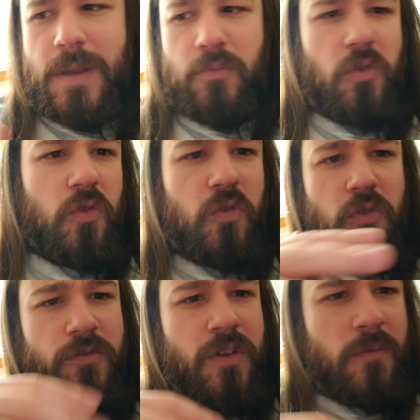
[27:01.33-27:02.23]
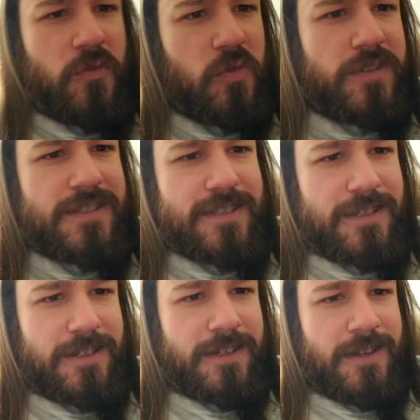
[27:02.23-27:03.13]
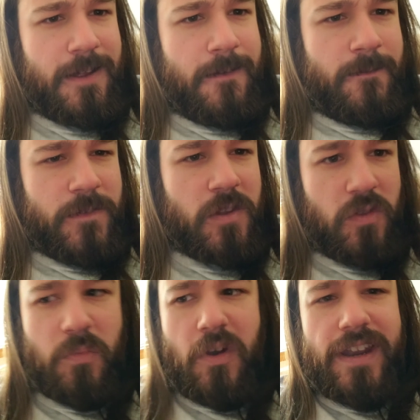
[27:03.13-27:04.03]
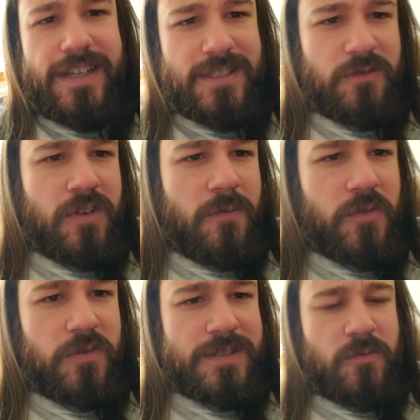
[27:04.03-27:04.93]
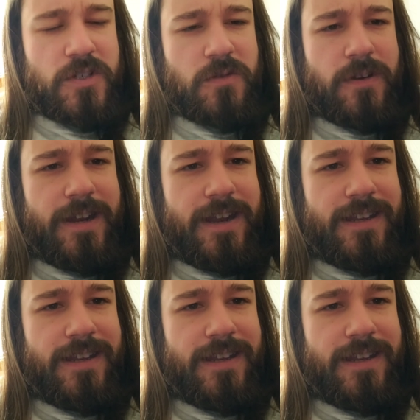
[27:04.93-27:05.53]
people who have come through this?" The bodies have come through this mortuary,